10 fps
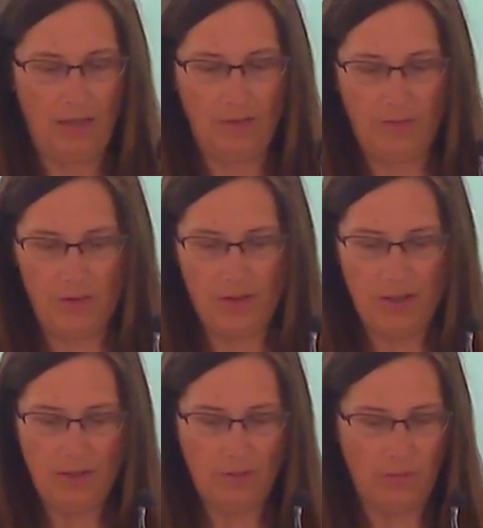
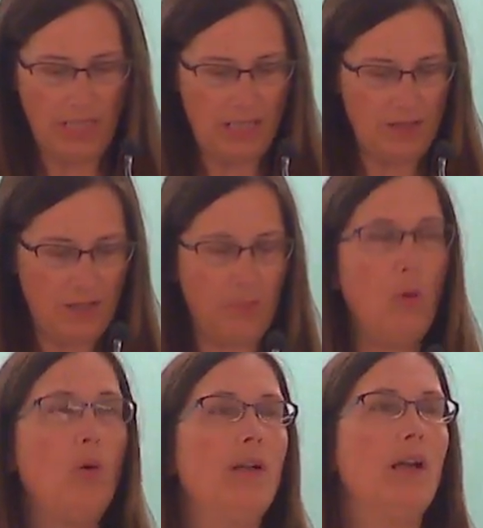Further, we need to
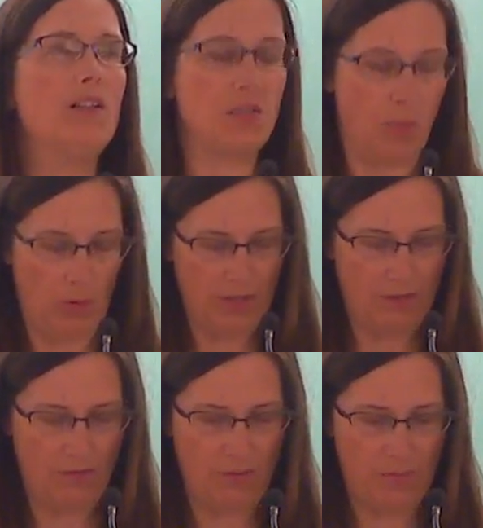support our sports
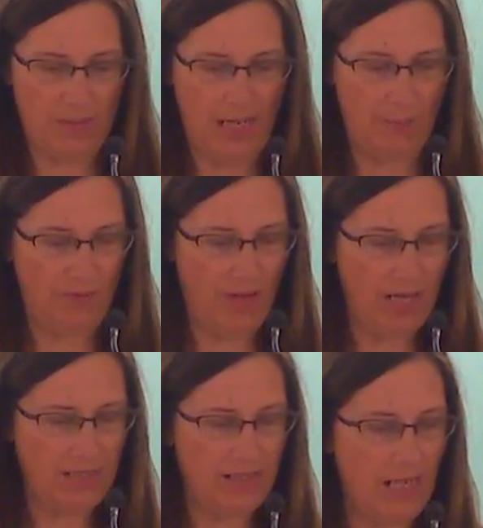groups and
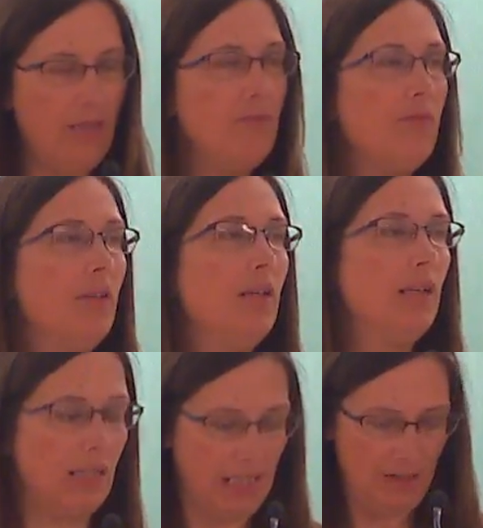provide safe,
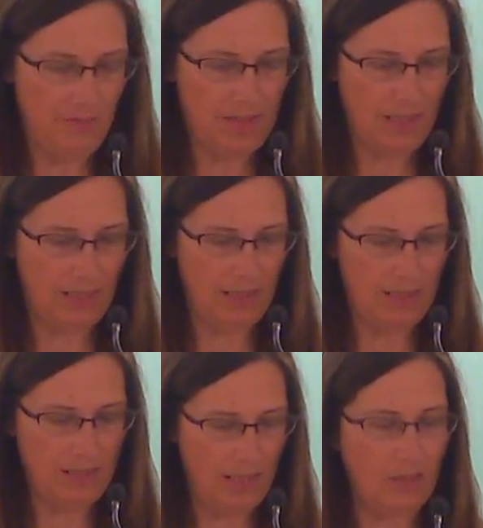clean
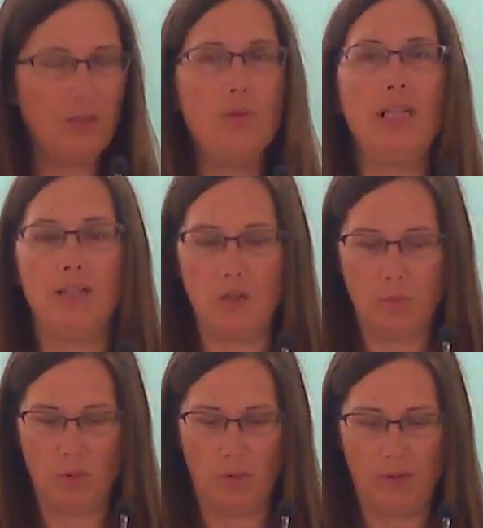facilities, including a new
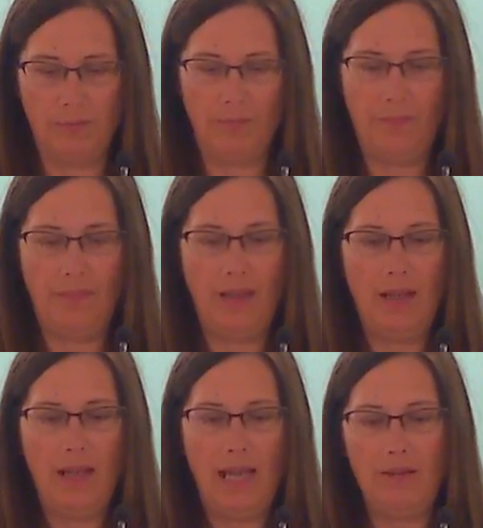pool.
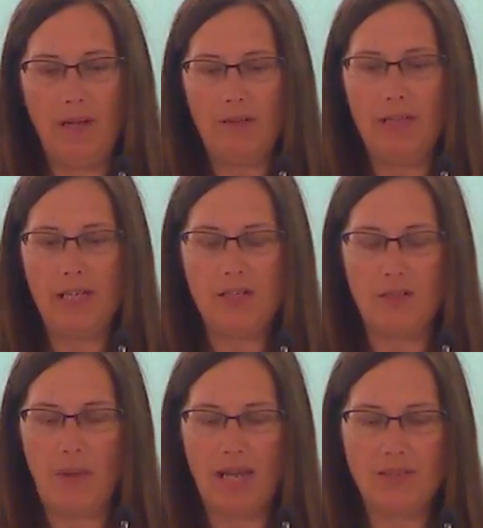A
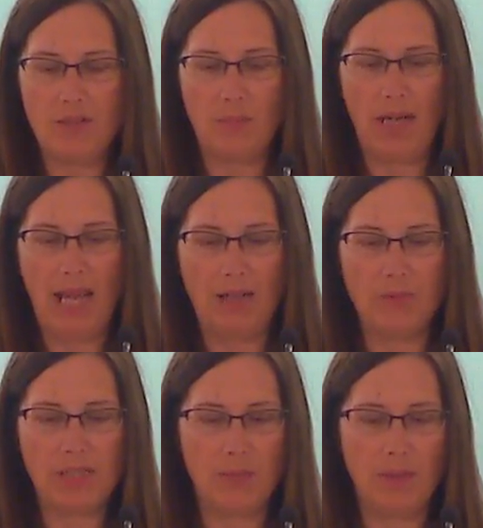recreation master plan
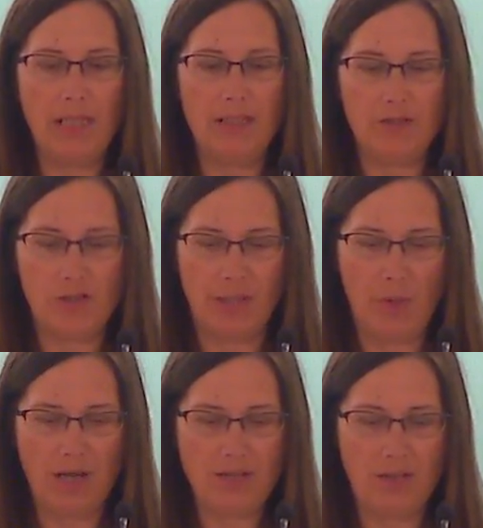was completed during
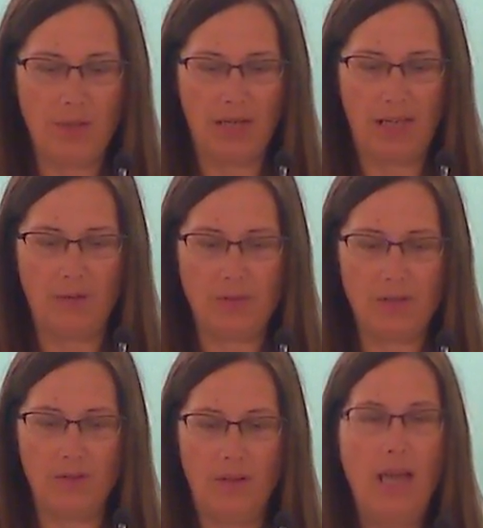my term on
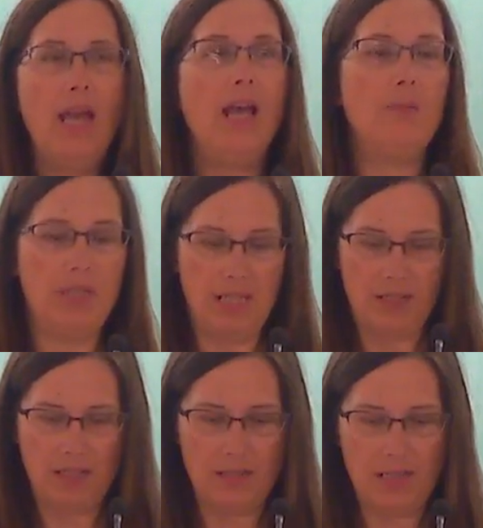council, and we need
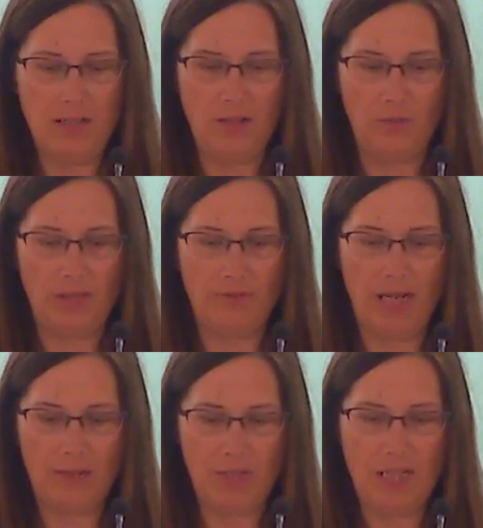to continue with the
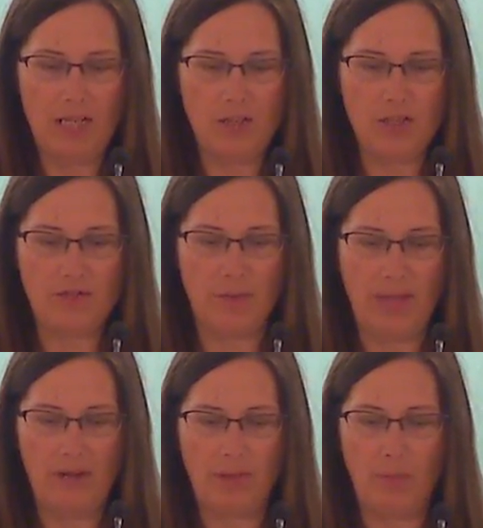recommendations from
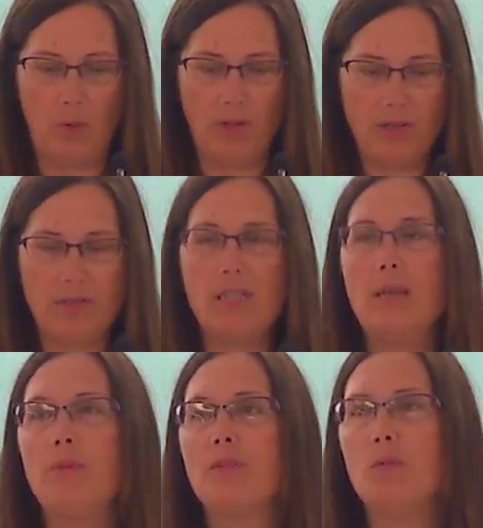that report to
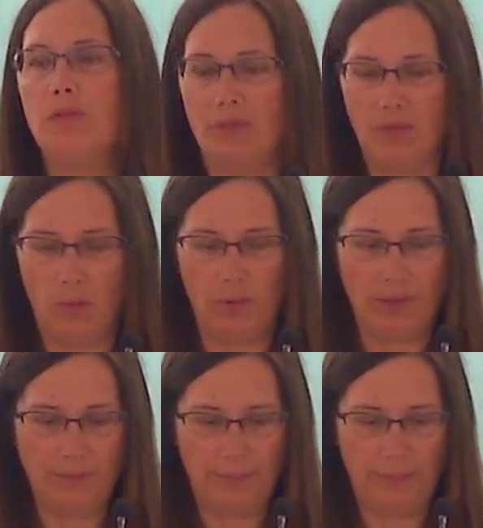keep us moving forward.